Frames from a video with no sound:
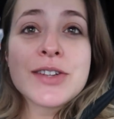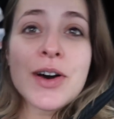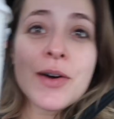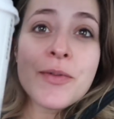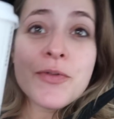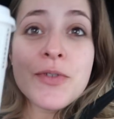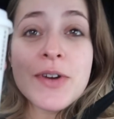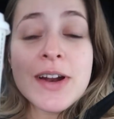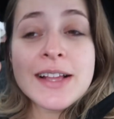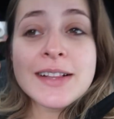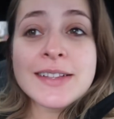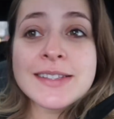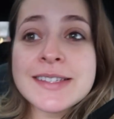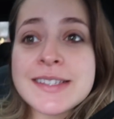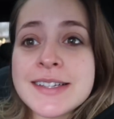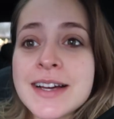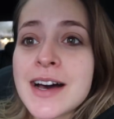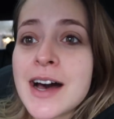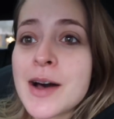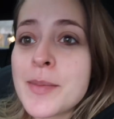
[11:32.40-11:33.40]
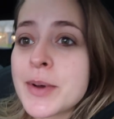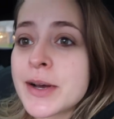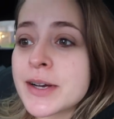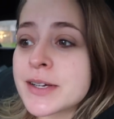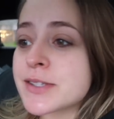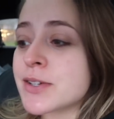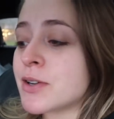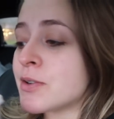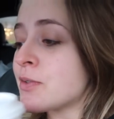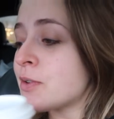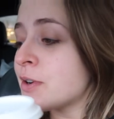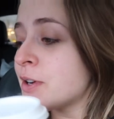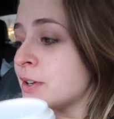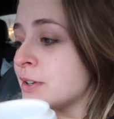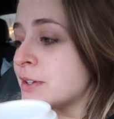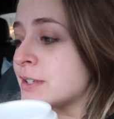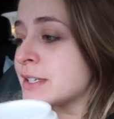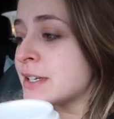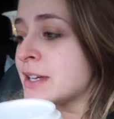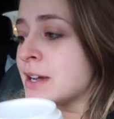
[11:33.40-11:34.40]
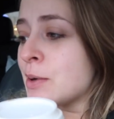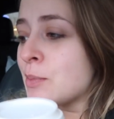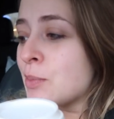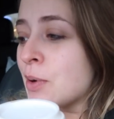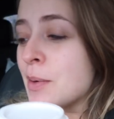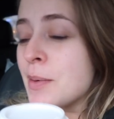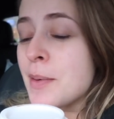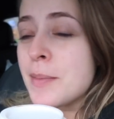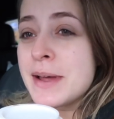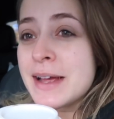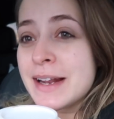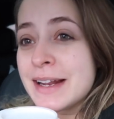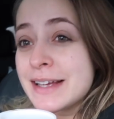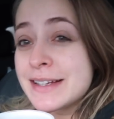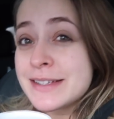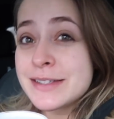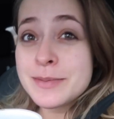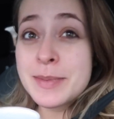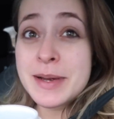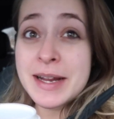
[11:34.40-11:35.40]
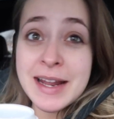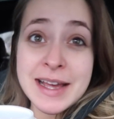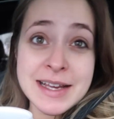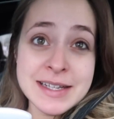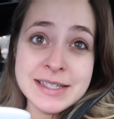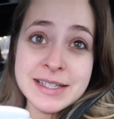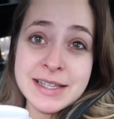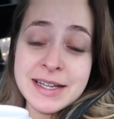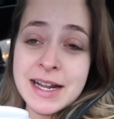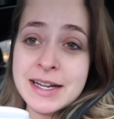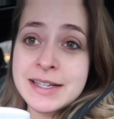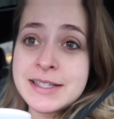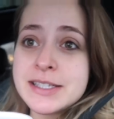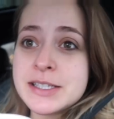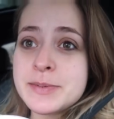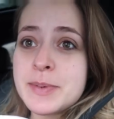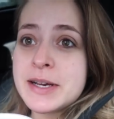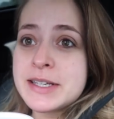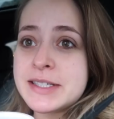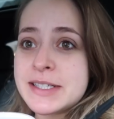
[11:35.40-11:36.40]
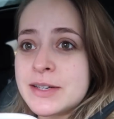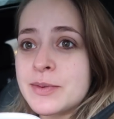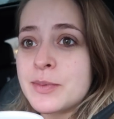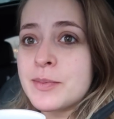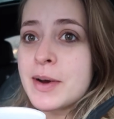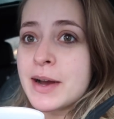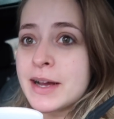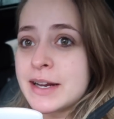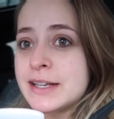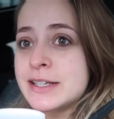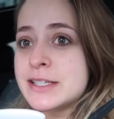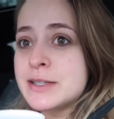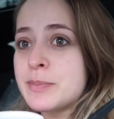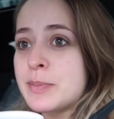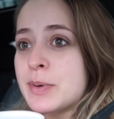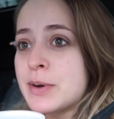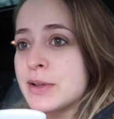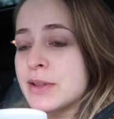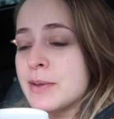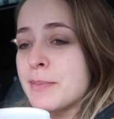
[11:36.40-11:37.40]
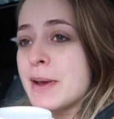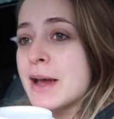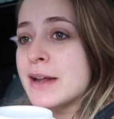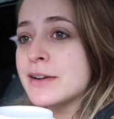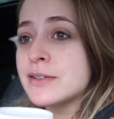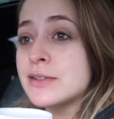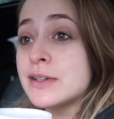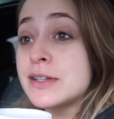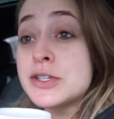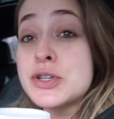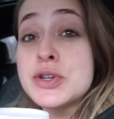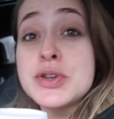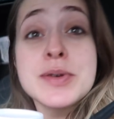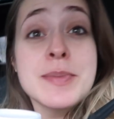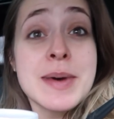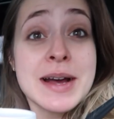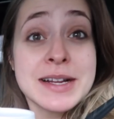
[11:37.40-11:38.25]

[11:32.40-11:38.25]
Stop for a little Starbucks en route. Probably a little bit later than anticipated. We might need to put the pedal to the